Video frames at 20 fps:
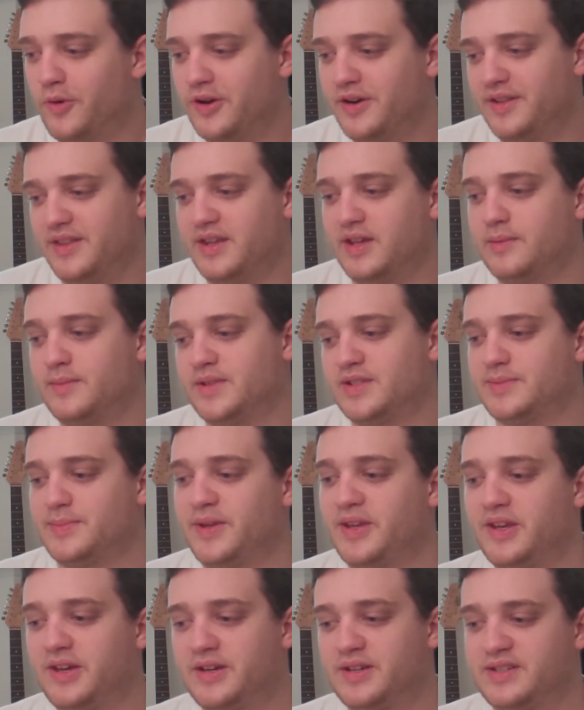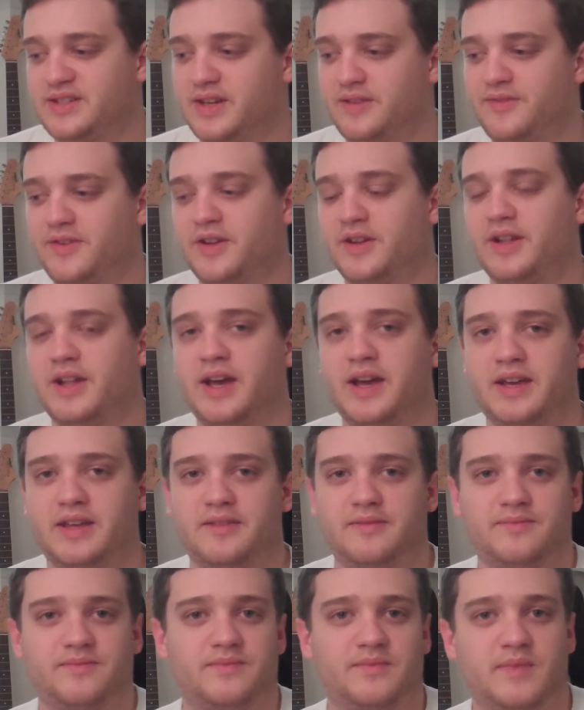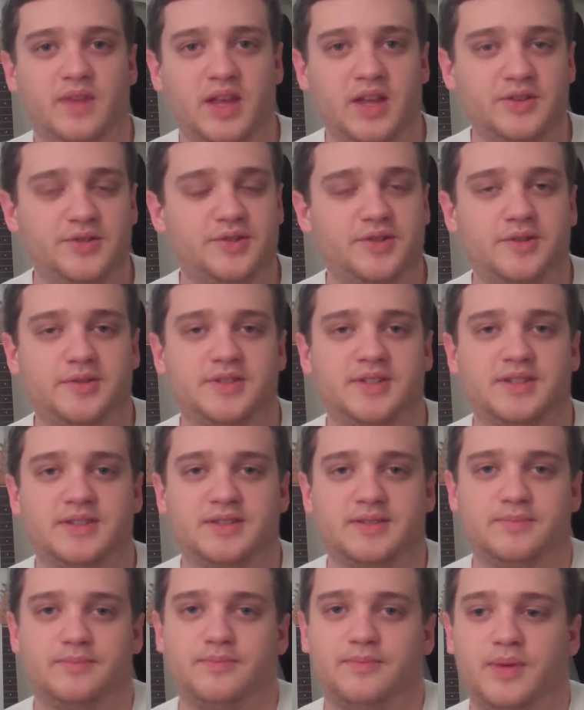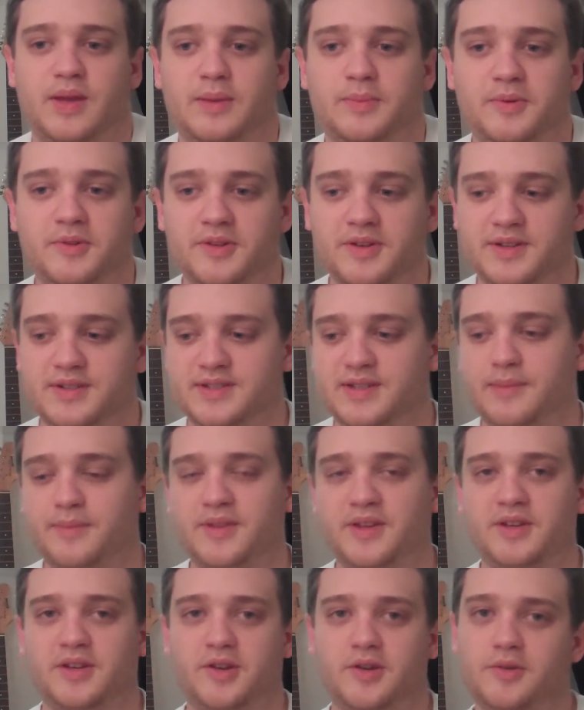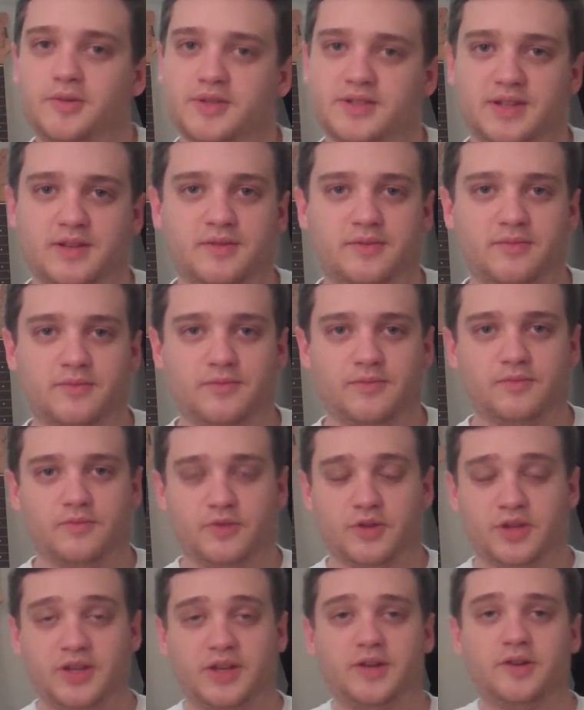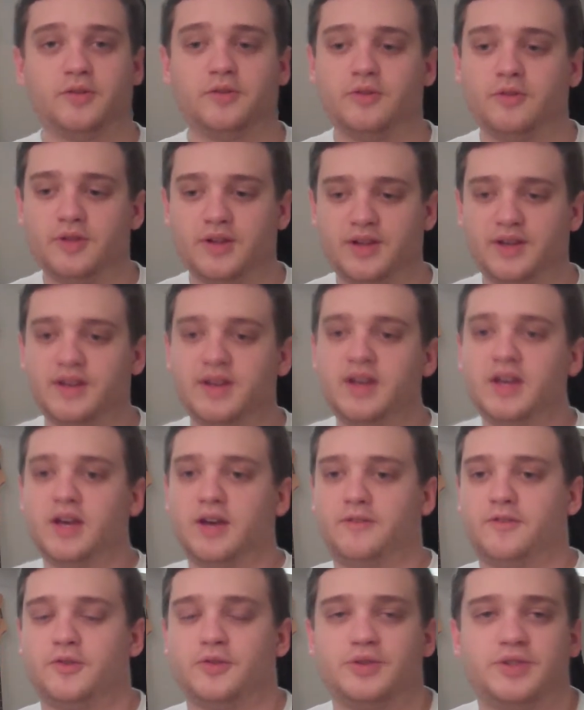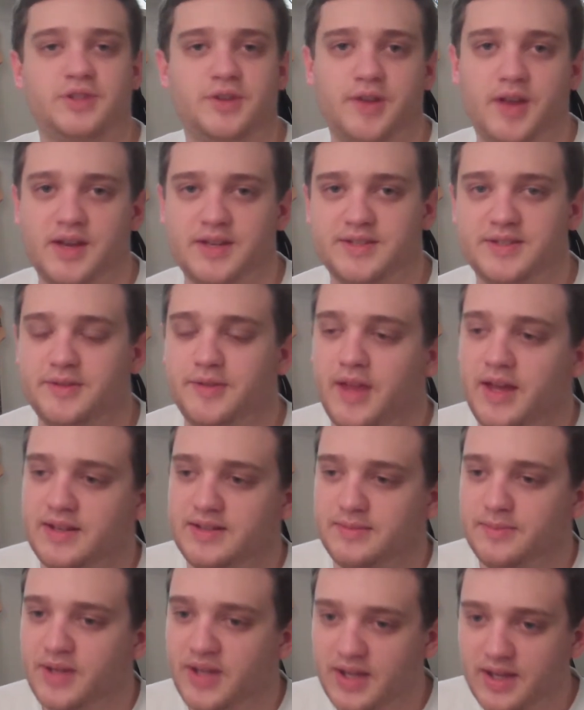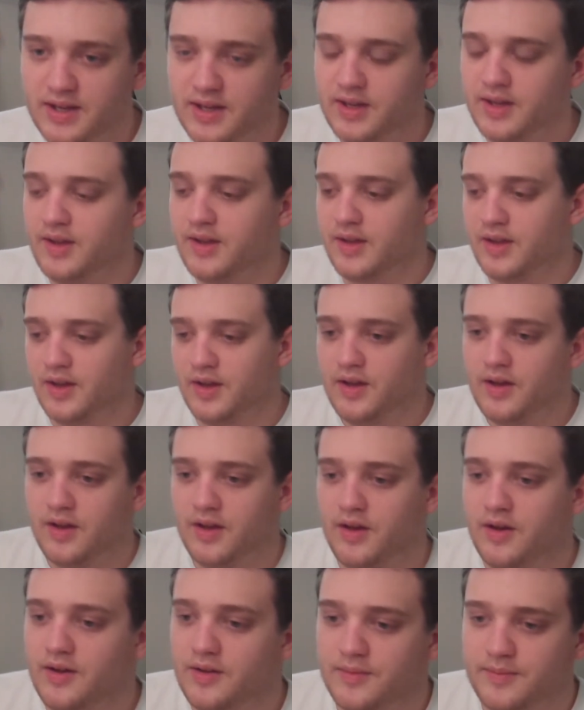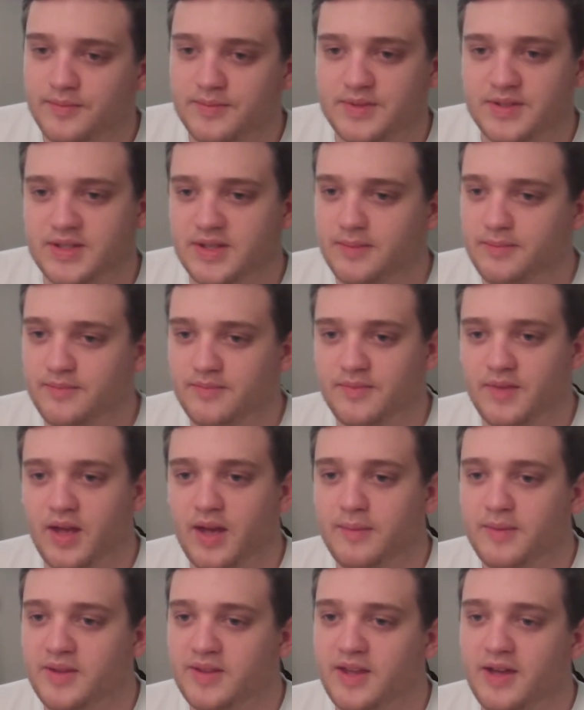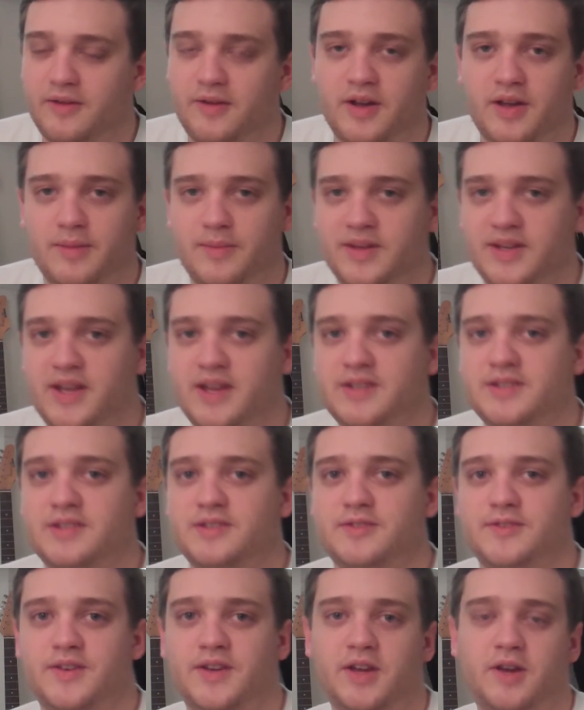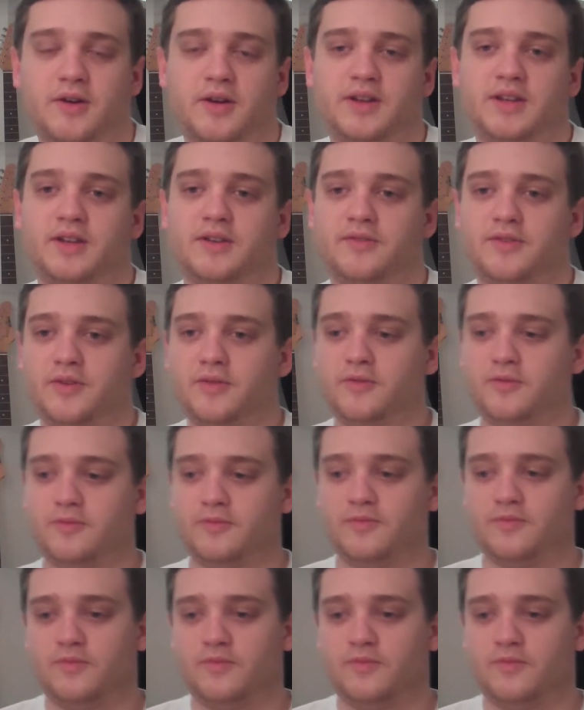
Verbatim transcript: one of them is because I feel like introducing people to something new is a really cool, and of course, you guys do that to me. Um, some, I mean, that recommendations video I did a few